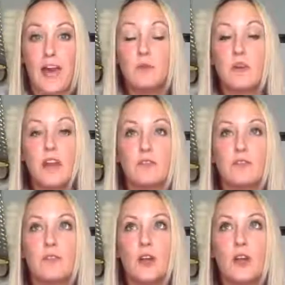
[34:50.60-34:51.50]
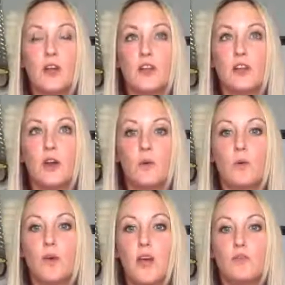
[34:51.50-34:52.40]
I would have,
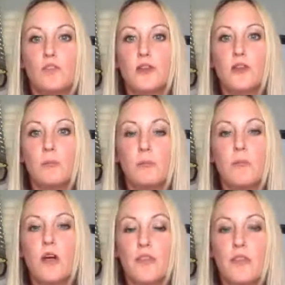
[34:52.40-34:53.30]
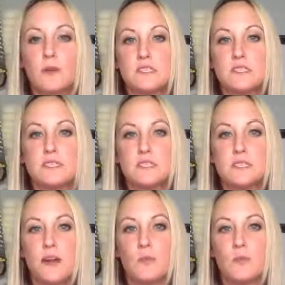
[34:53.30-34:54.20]
every month I would sit
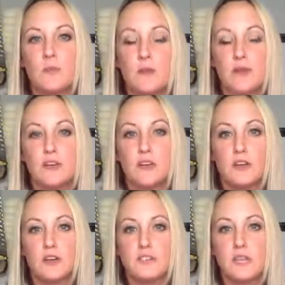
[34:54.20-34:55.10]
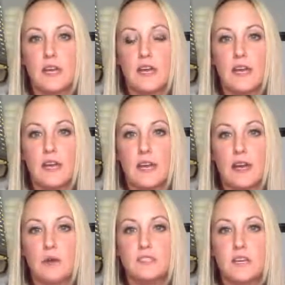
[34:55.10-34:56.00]
down with my vendors and I
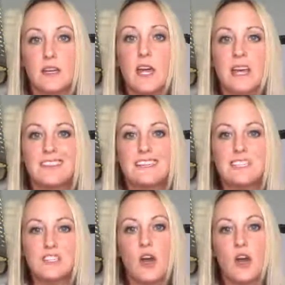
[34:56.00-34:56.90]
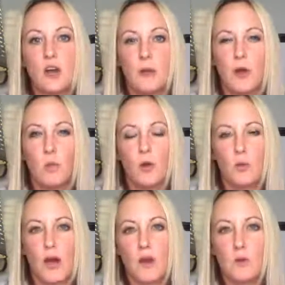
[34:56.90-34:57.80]
would say, let's talk about where
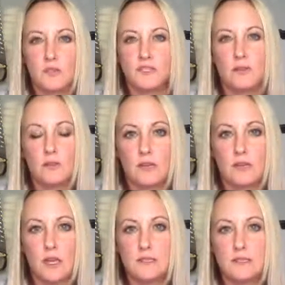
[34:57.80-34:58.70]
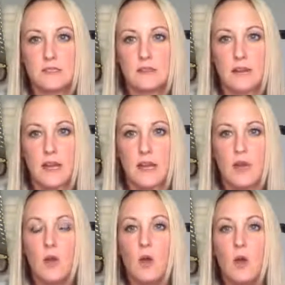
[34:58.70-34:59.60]
we're at with certain things. Okay.